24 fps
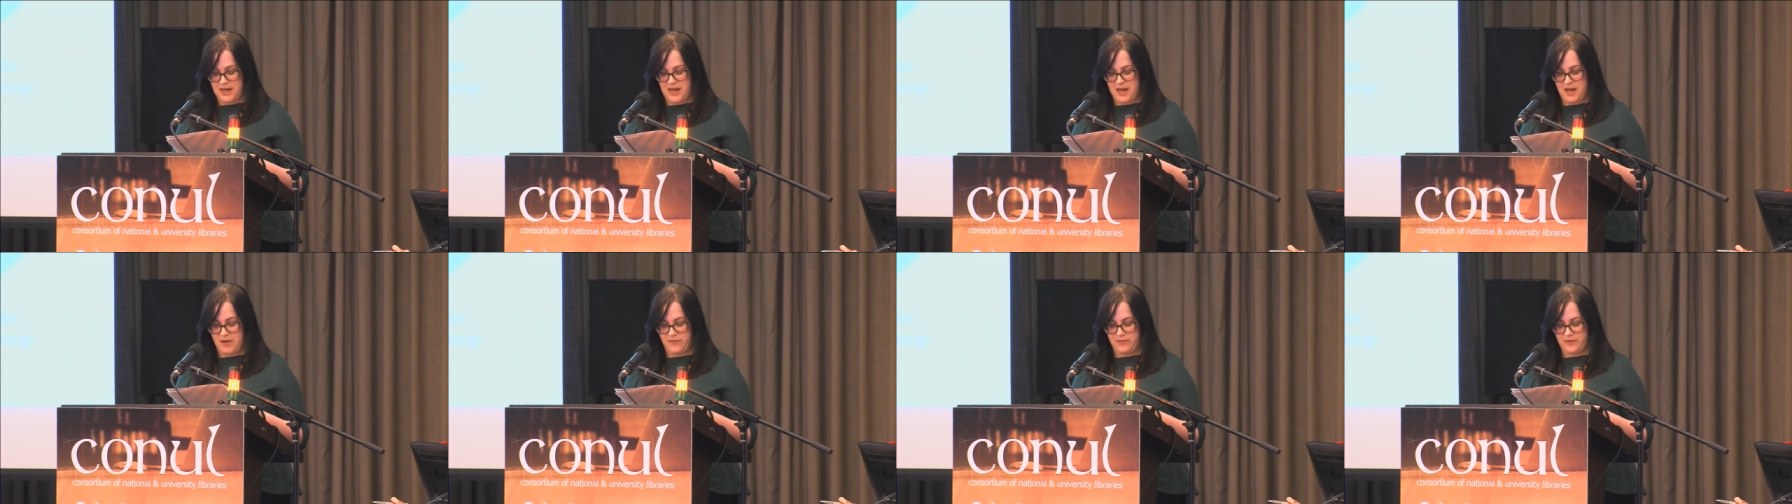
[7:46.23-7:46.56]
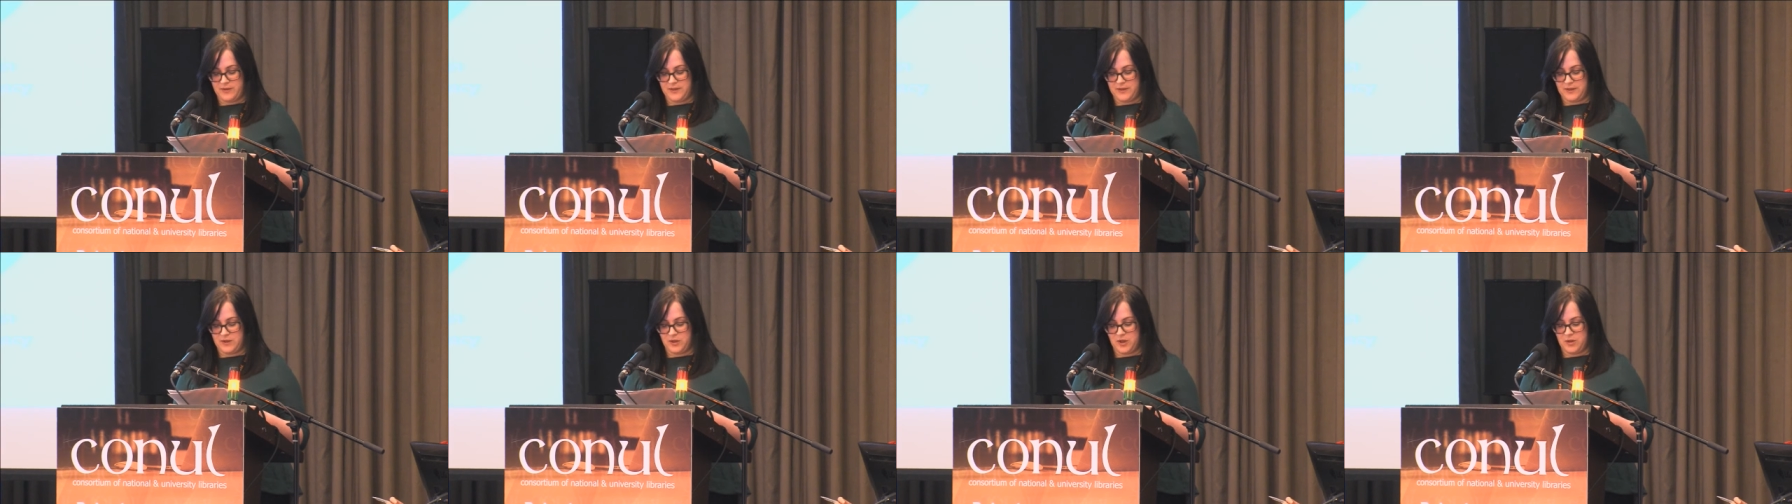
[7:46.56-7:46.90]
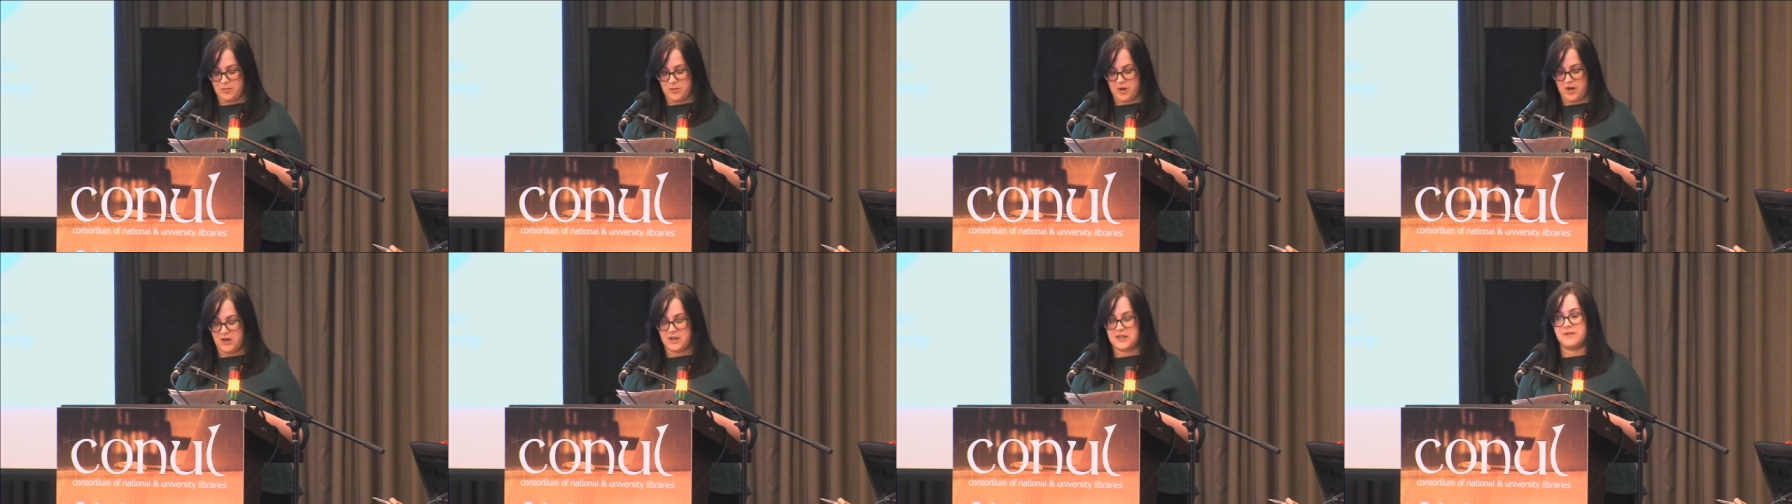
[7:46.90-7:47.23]
for the School of
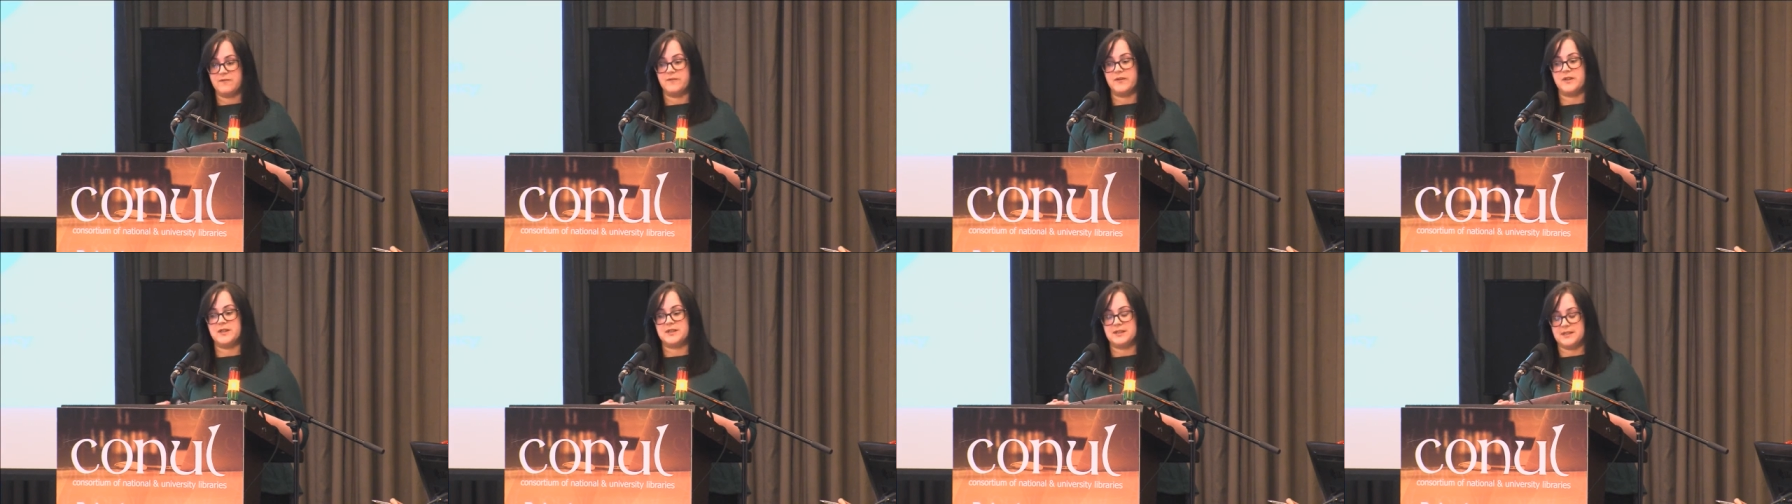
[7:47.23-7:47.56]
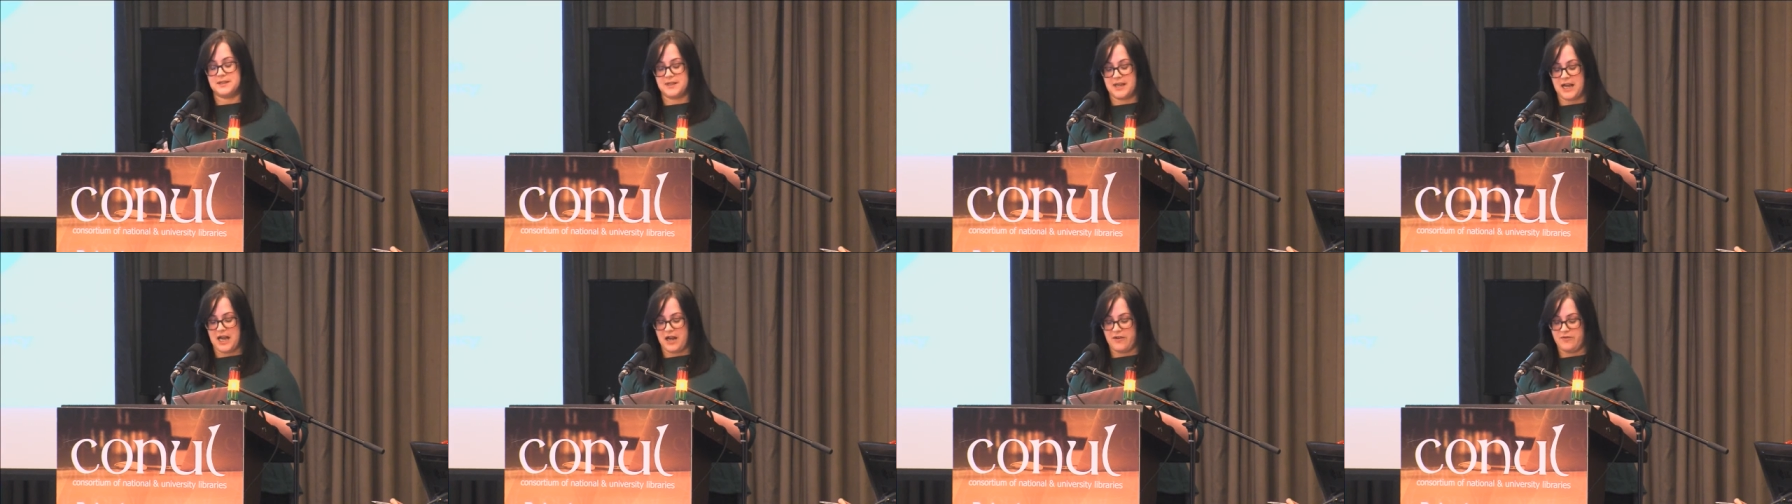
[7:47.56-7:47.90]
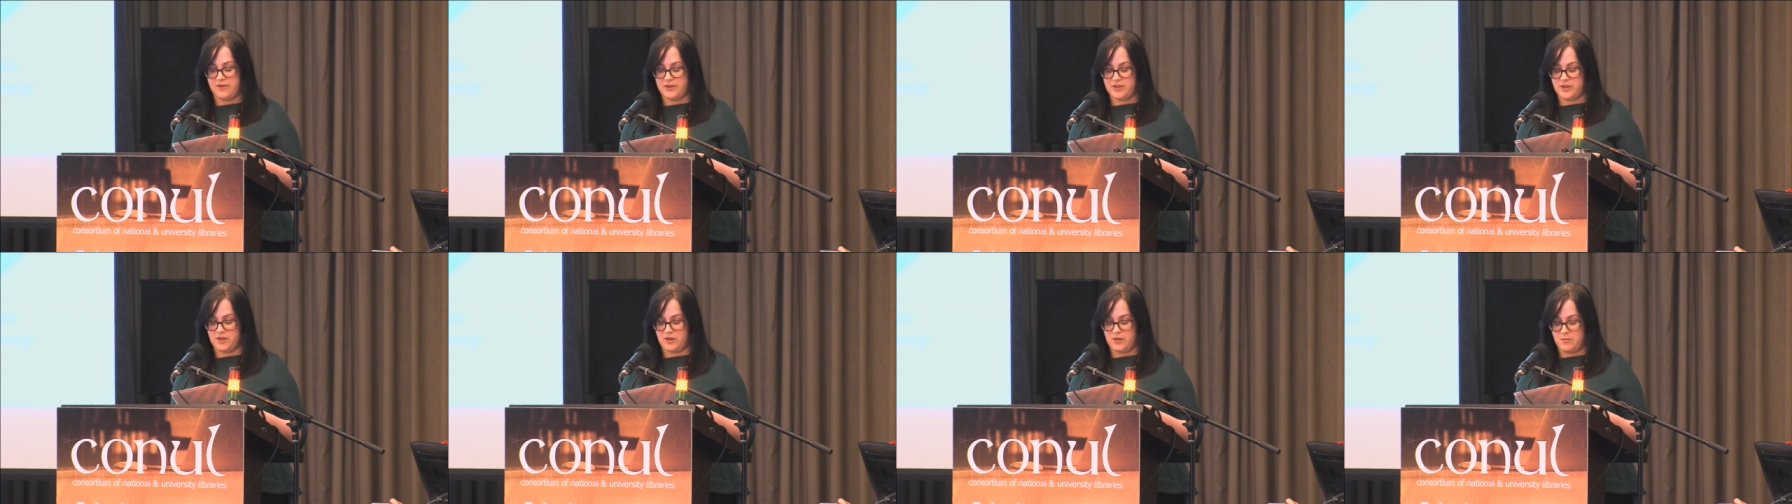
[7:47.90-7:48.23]
Marketing versus the
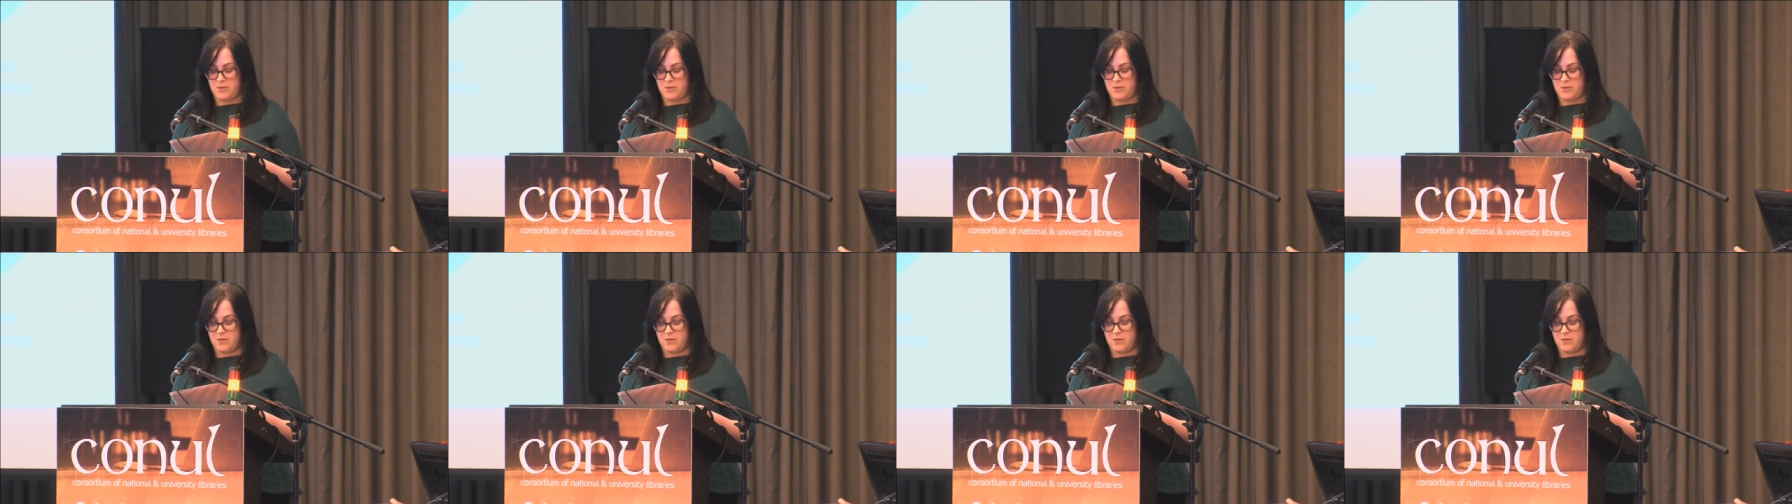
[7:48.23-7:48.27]
average